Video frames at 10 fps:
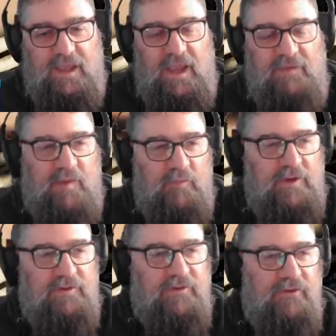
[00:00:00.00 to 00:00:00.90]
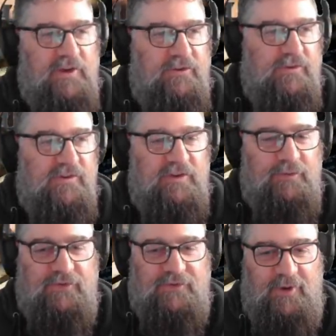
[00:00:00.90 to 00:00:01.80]
And that brings the train to a
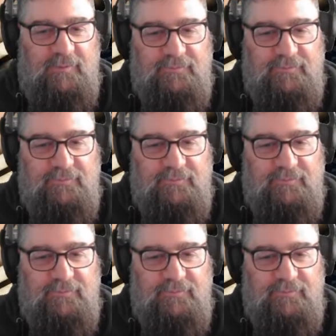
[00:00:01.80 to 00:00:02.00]
gentle stop.